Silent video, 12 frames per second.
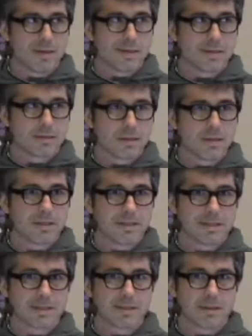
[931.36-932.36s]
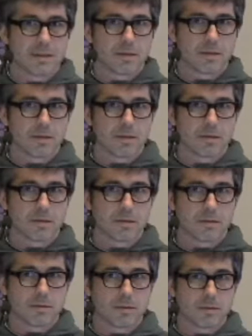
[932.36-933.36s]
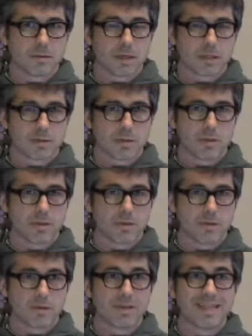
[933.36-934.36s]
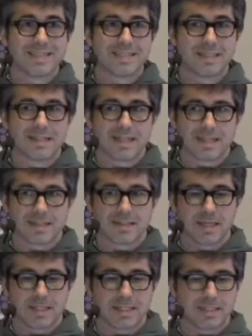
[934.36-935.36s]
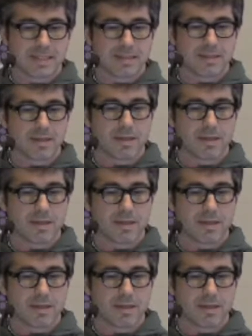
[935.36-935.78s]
It is actually an easy data set.